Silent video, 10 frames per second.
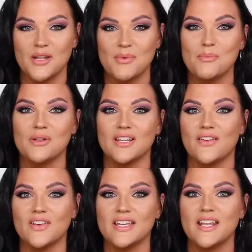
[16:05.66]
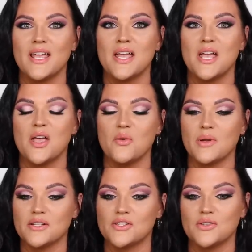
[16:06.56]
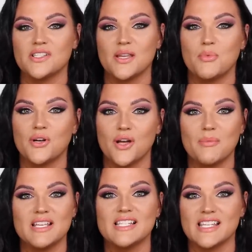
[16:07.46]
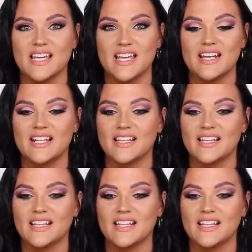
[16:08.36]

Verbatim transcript: many people love it, but as soon as I put it on my skin,